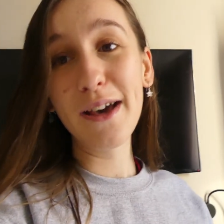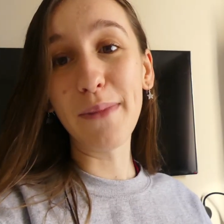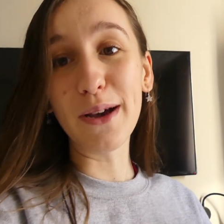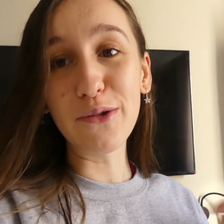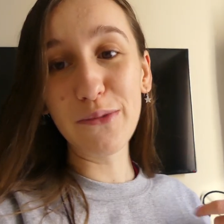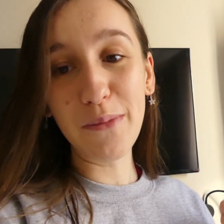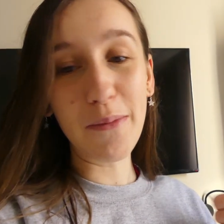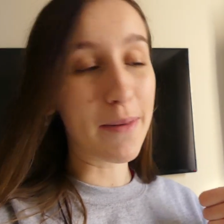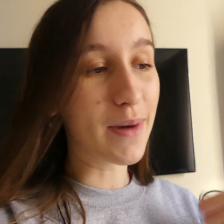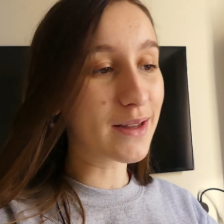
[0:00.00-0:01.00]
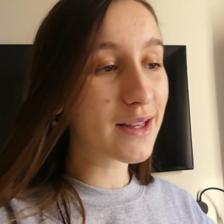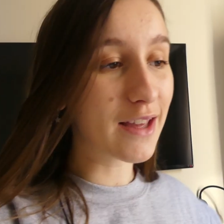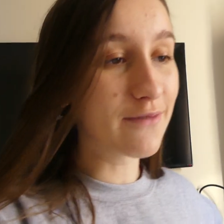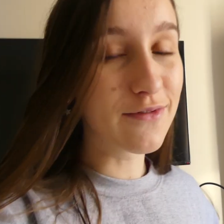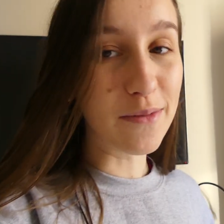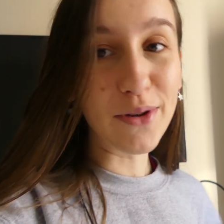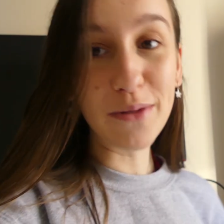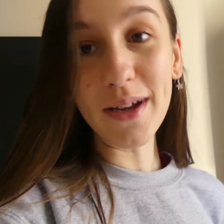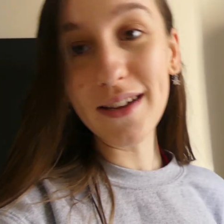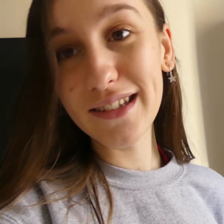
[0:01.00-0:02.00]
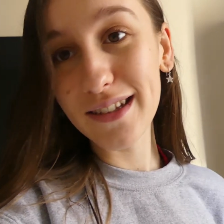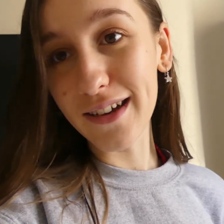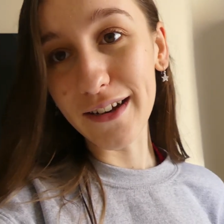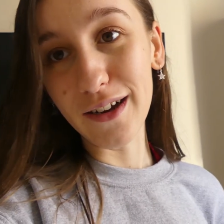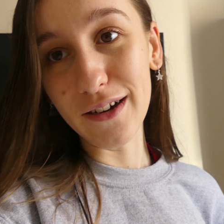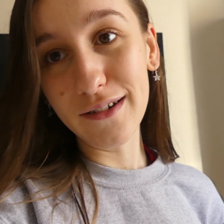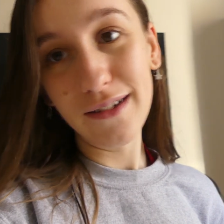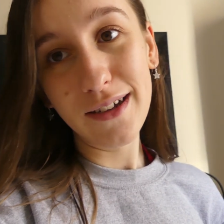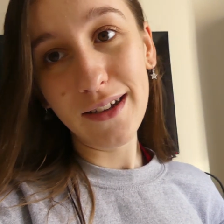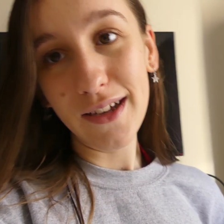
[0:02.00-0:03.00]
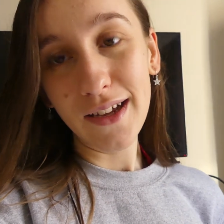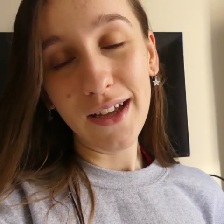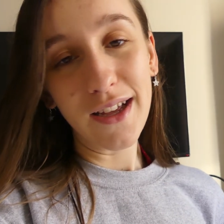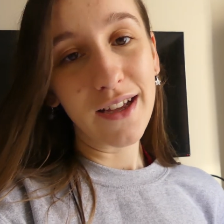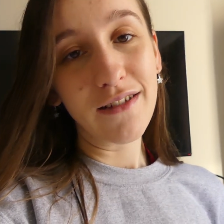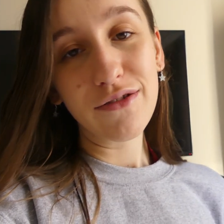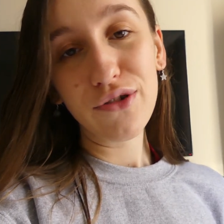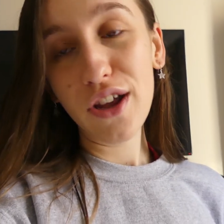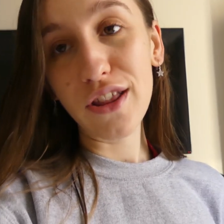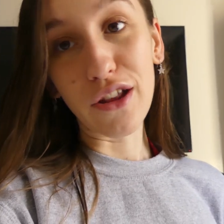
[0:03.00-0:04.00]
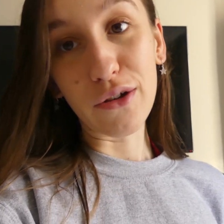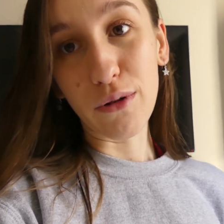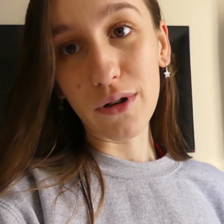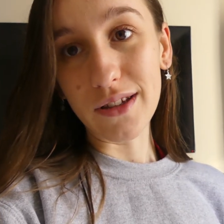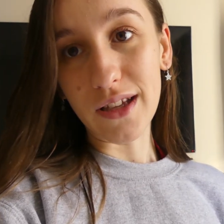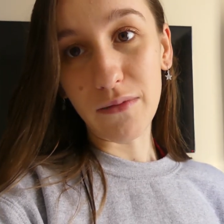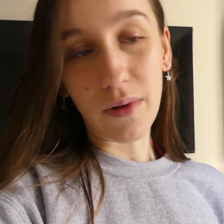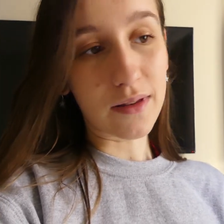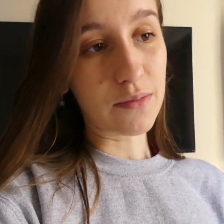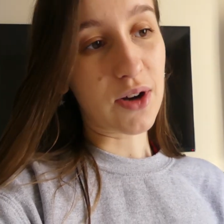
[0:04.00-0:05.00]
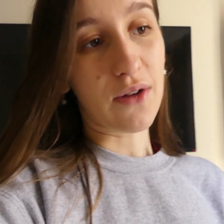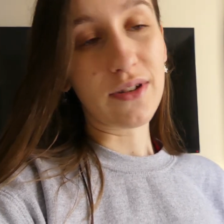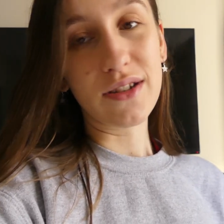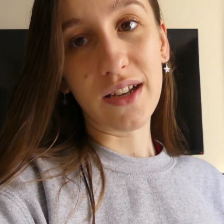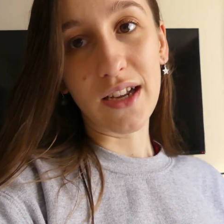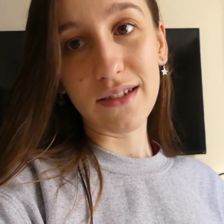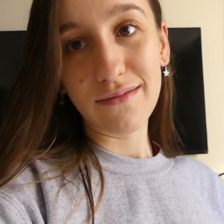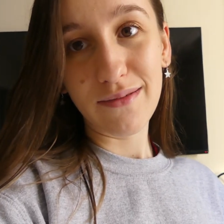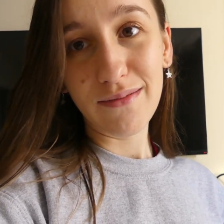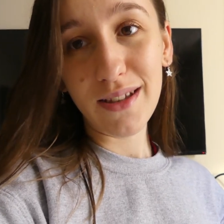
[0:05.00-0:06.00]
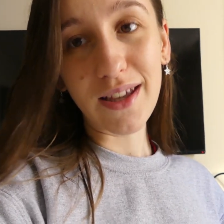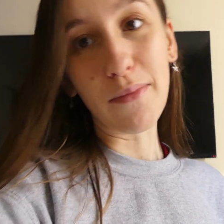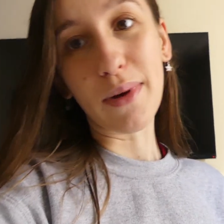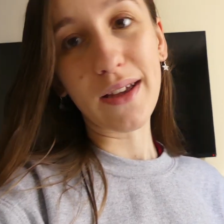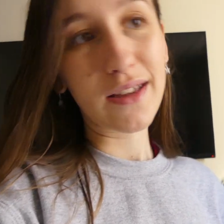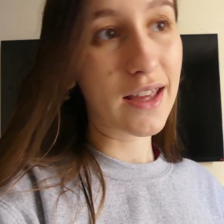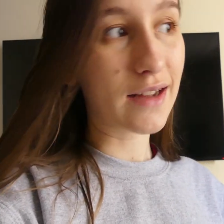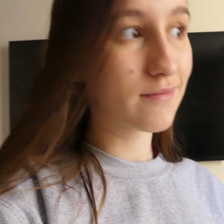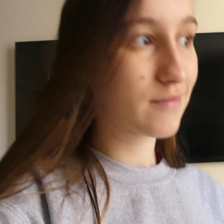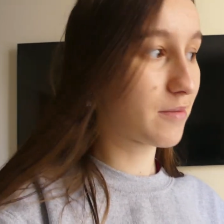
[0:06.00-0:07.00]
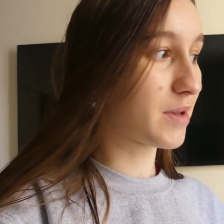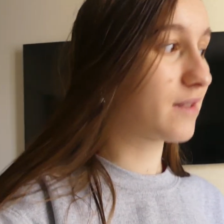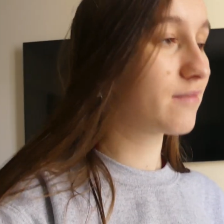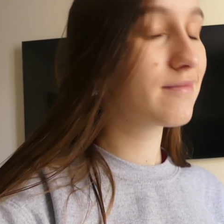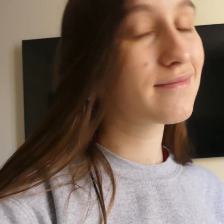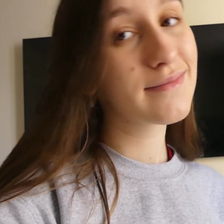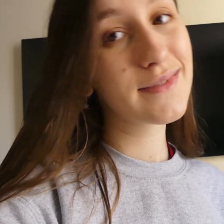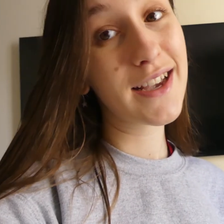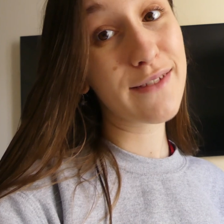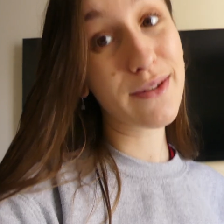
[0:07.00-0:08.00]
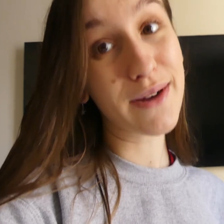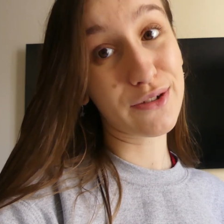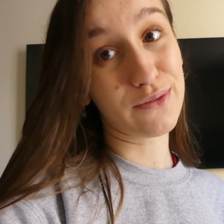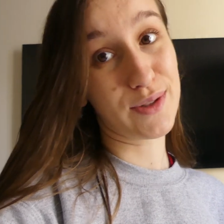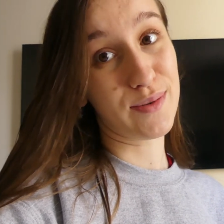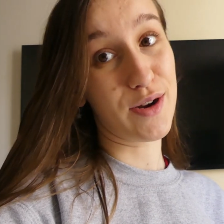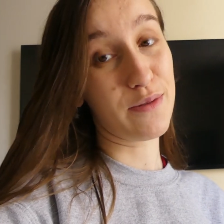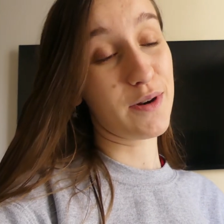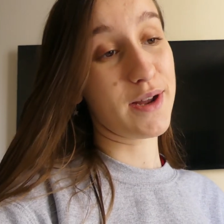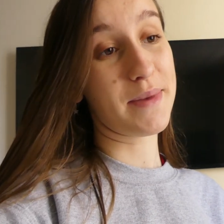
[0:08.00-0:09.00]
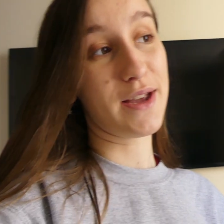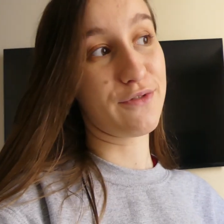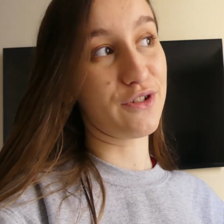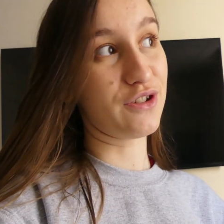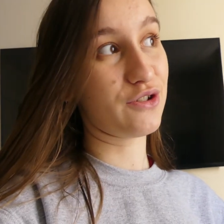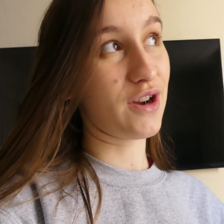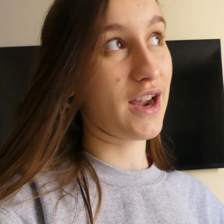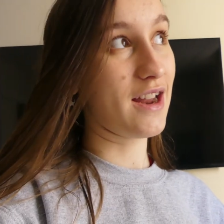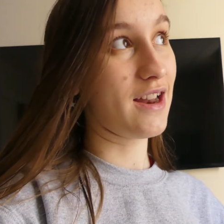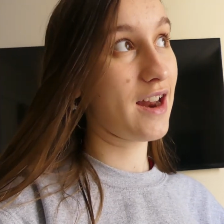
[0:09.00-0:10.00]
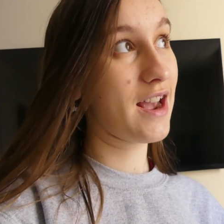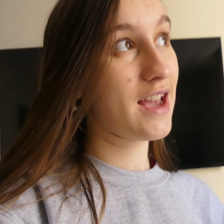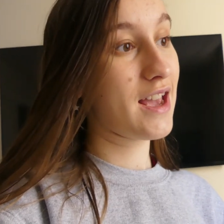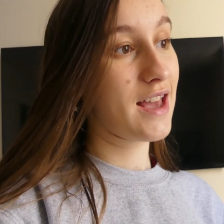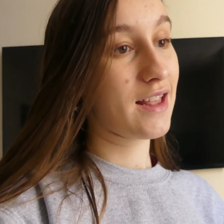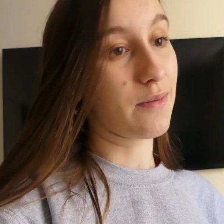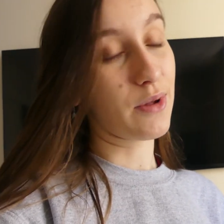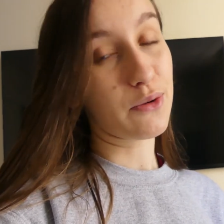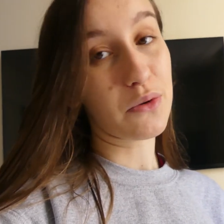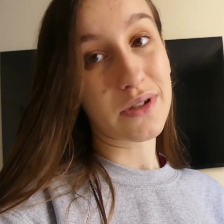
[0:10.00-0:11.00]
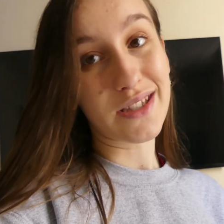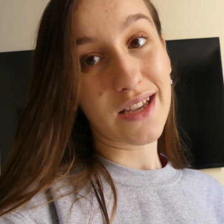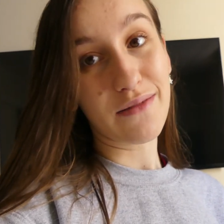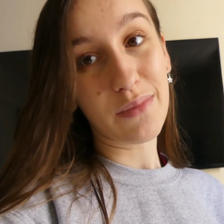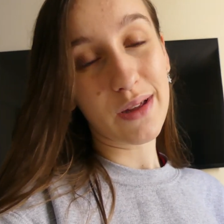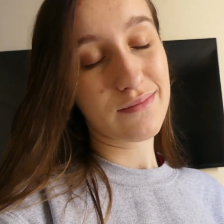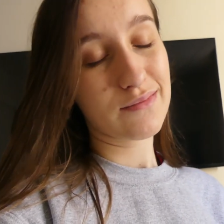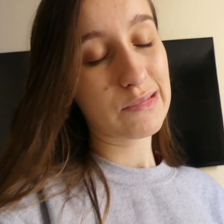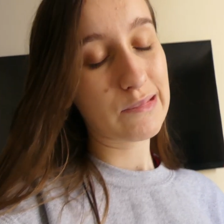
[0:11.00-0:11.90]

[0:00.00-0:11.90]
my Burger Kim from Uber Eats. I know, try the local cuisine whilst I'm travelling, didn't I? We'll get Burger King. I mean, if the restaurants were open, I may have gone and tried some local cuisine, but